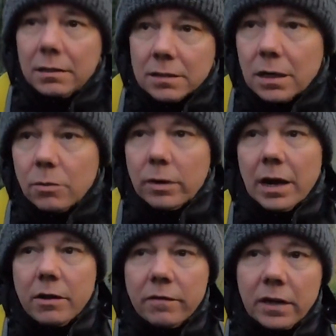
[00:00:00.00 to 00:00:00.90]
So we
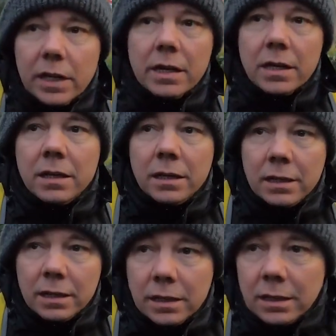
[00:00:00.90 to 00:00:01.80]
hopefully,
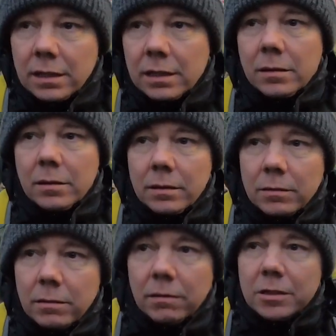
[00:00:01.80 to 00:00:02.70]

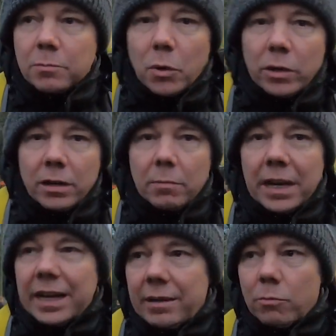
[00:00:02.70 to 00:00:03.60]
there's the point
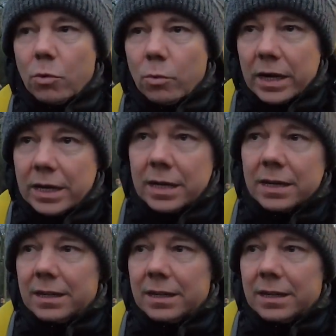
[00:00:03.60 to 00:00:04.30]
Millennium Walkway.